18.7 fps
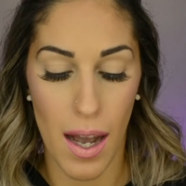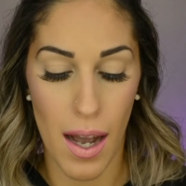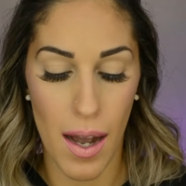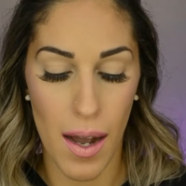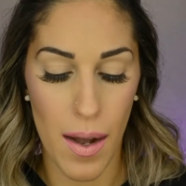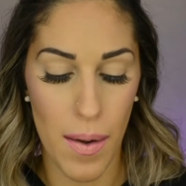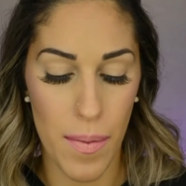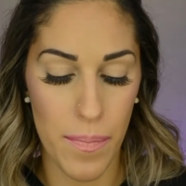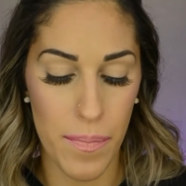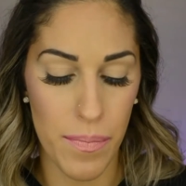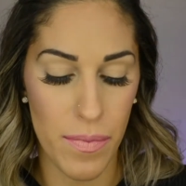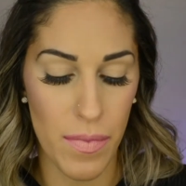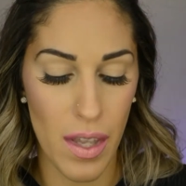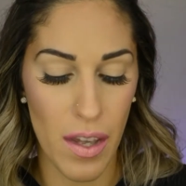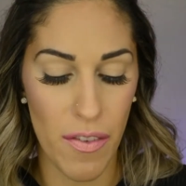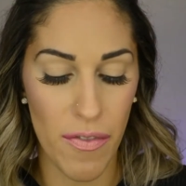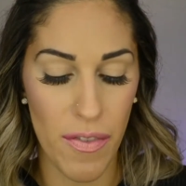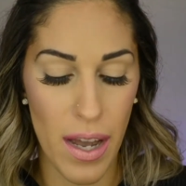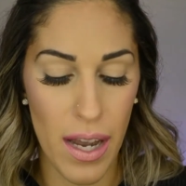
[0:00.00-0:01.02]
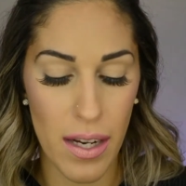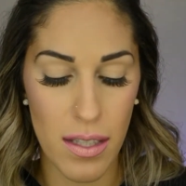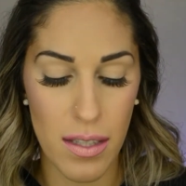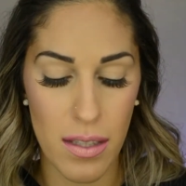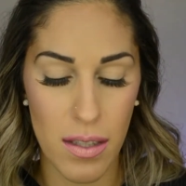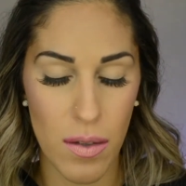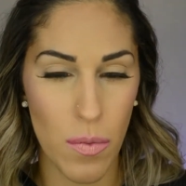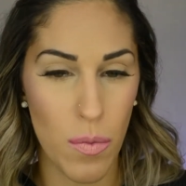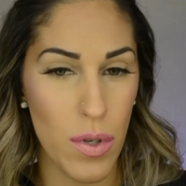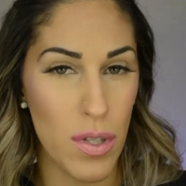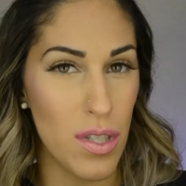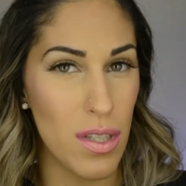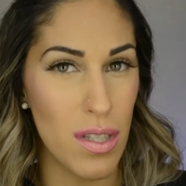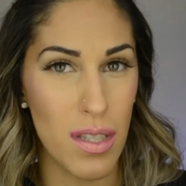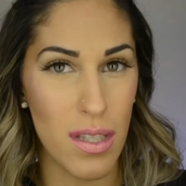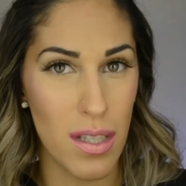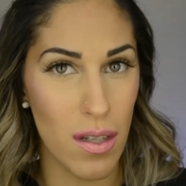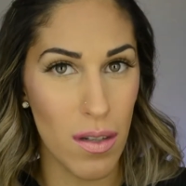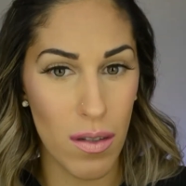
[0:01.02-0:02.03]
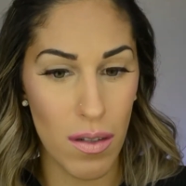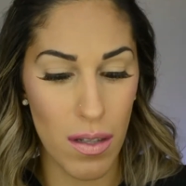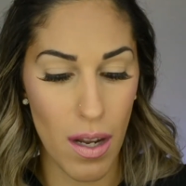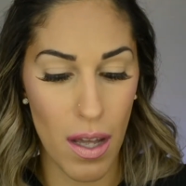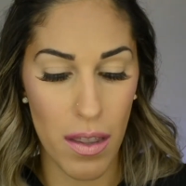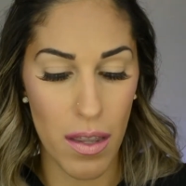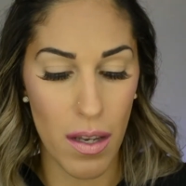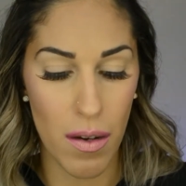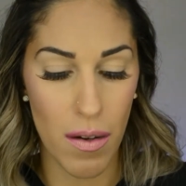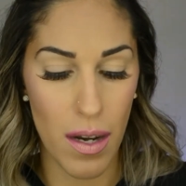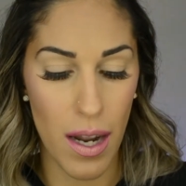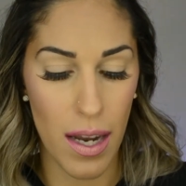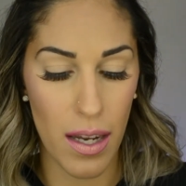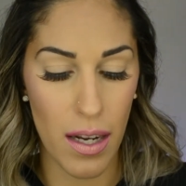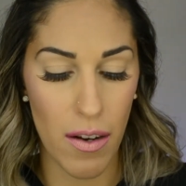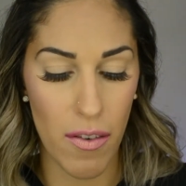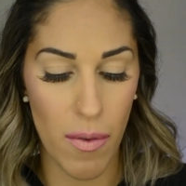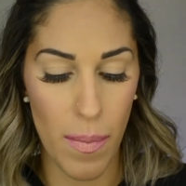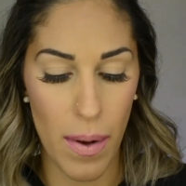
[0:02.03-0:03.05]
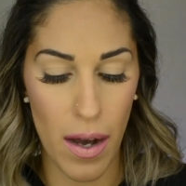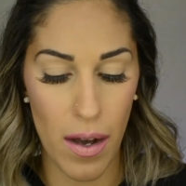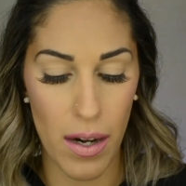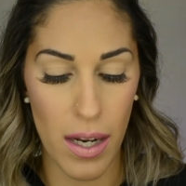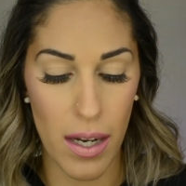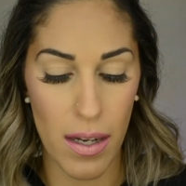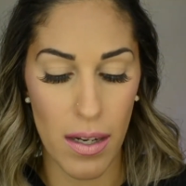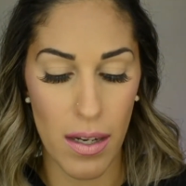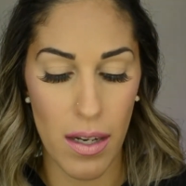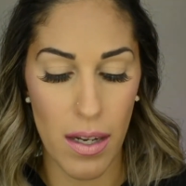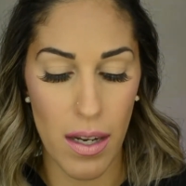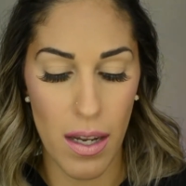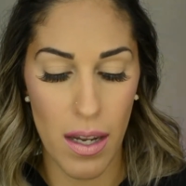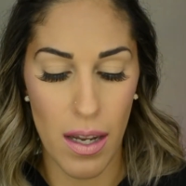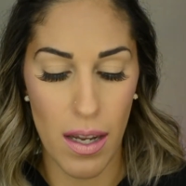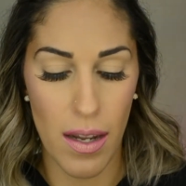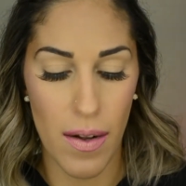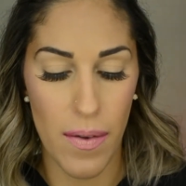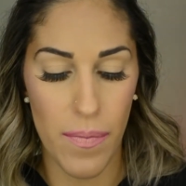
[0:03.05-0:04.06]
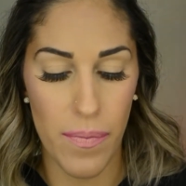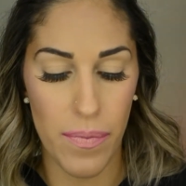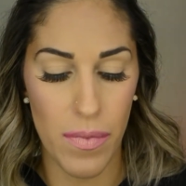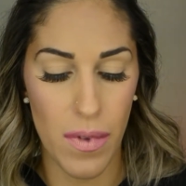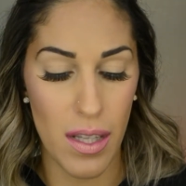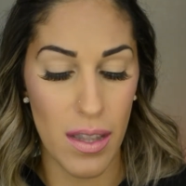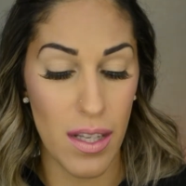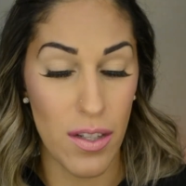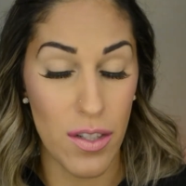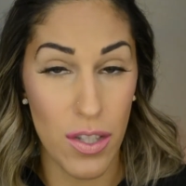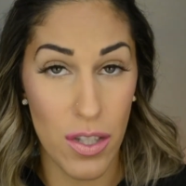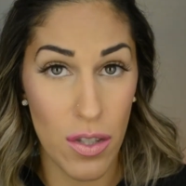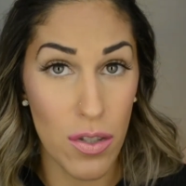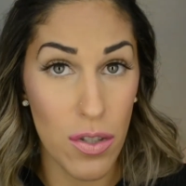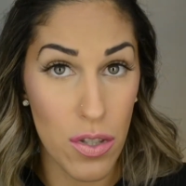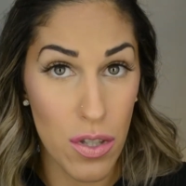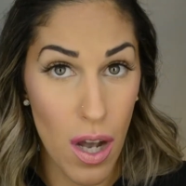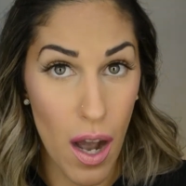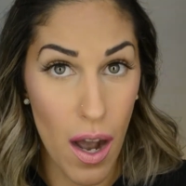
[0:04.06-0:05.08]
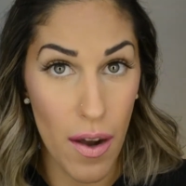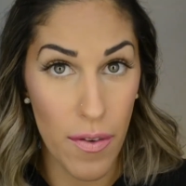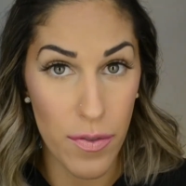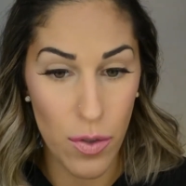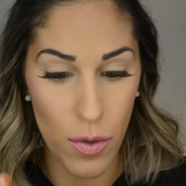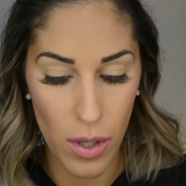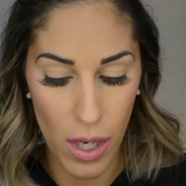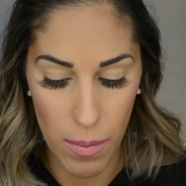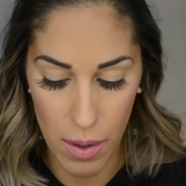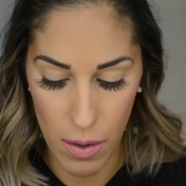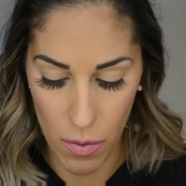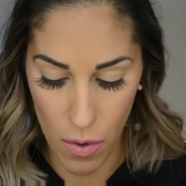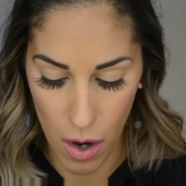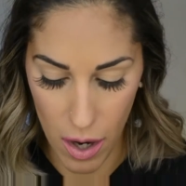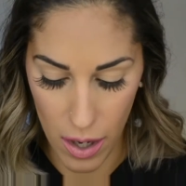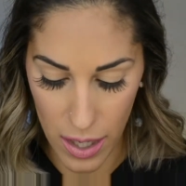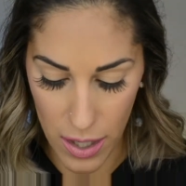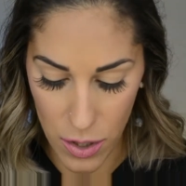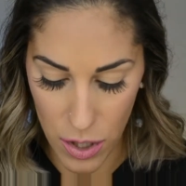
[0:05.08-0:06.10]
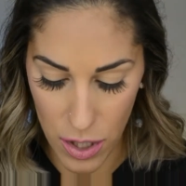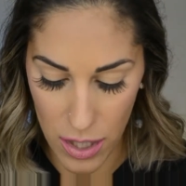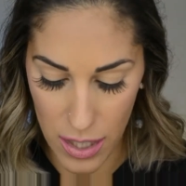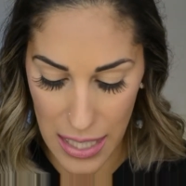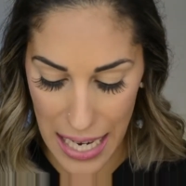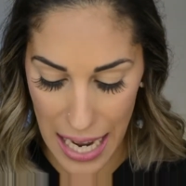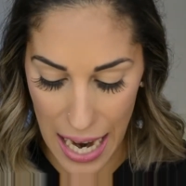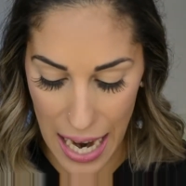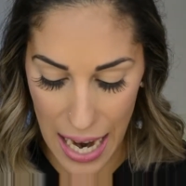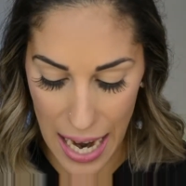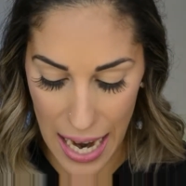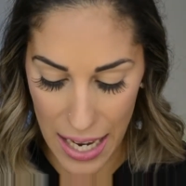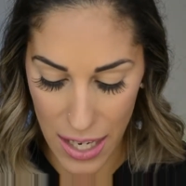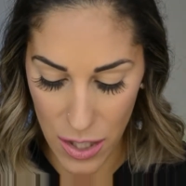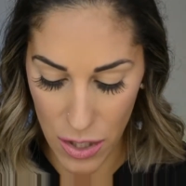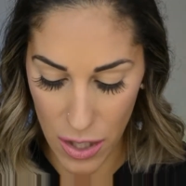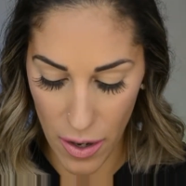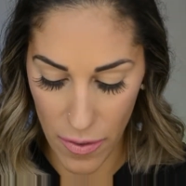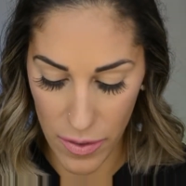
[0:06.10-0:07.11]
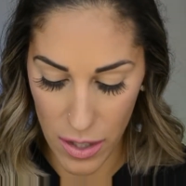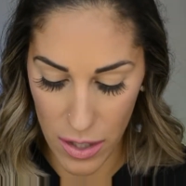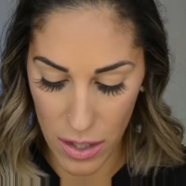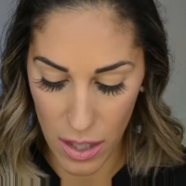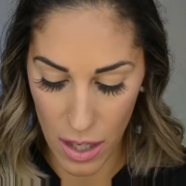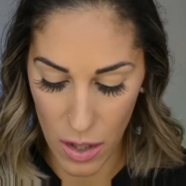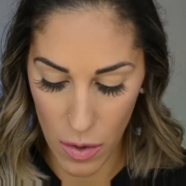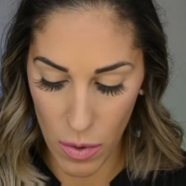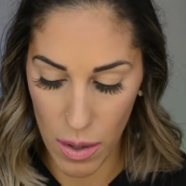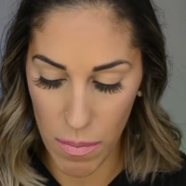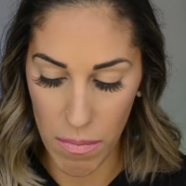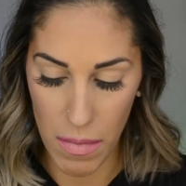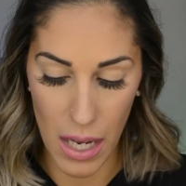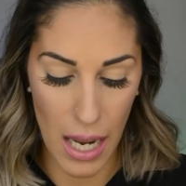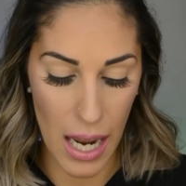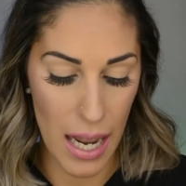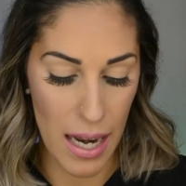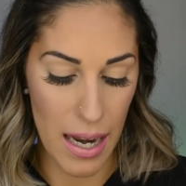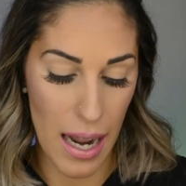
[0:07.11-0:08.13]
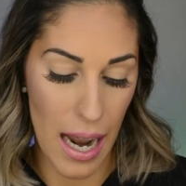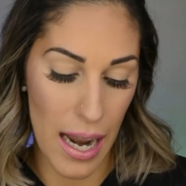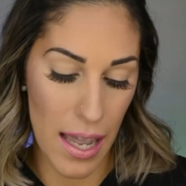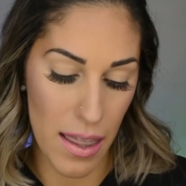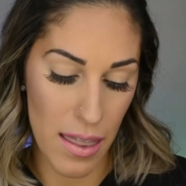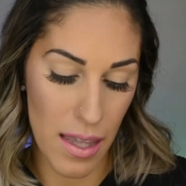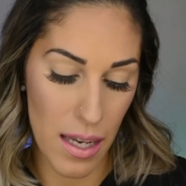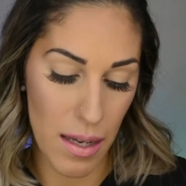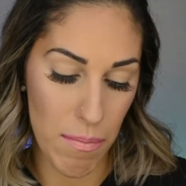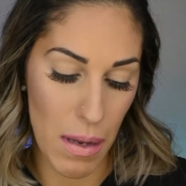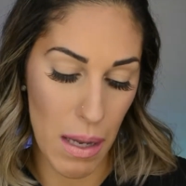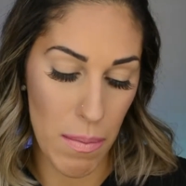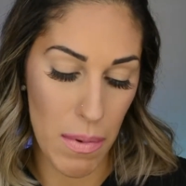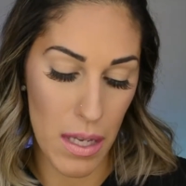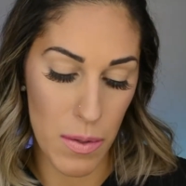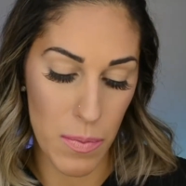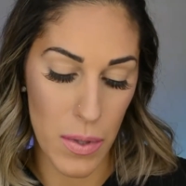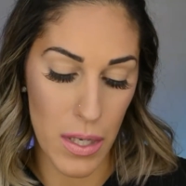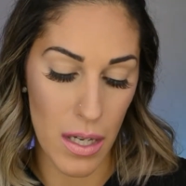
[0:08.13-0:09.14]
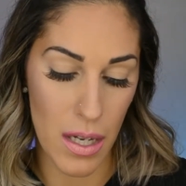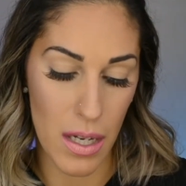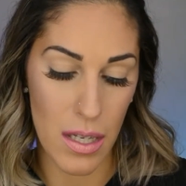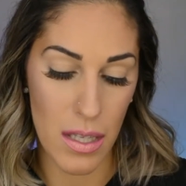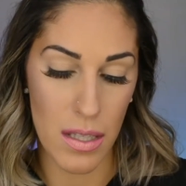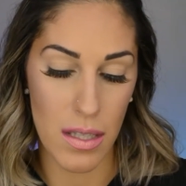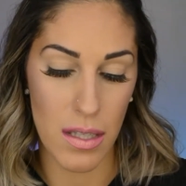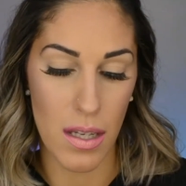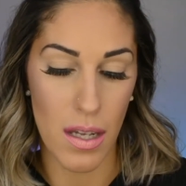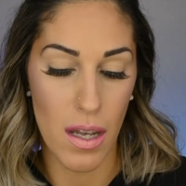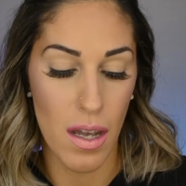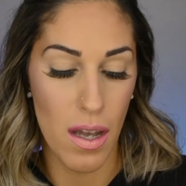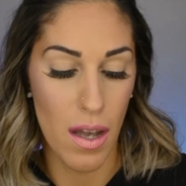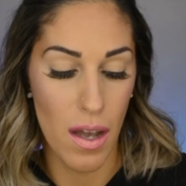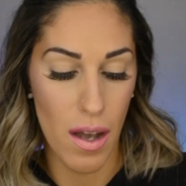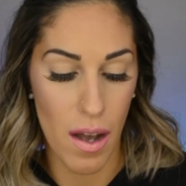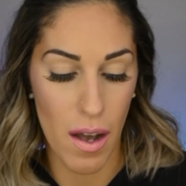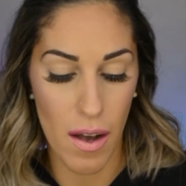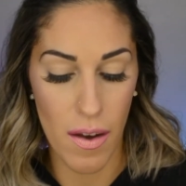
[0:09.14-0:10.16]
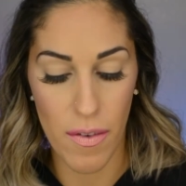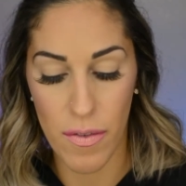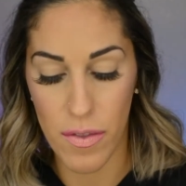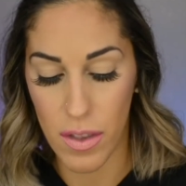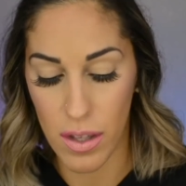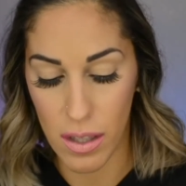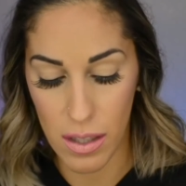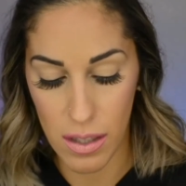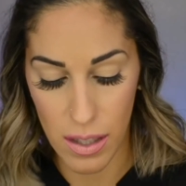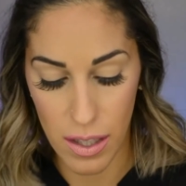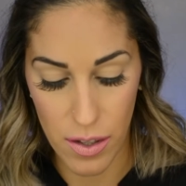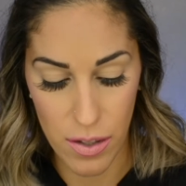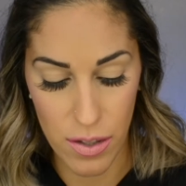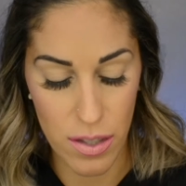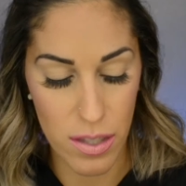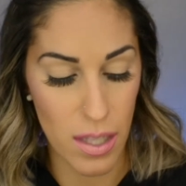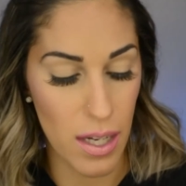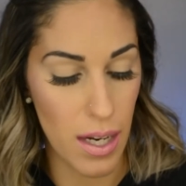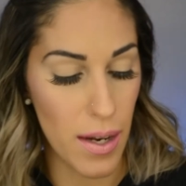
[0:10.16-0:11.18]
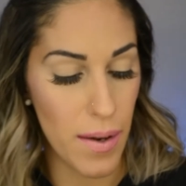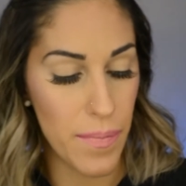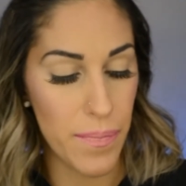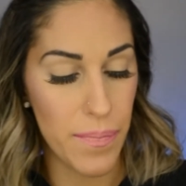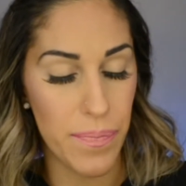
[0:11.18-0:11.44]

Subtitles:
effect, which is still nothing negative about it. They're still soft, don't get me wrong. It's just not as soft as the other one. And I think maybe it's because of the glitters in it.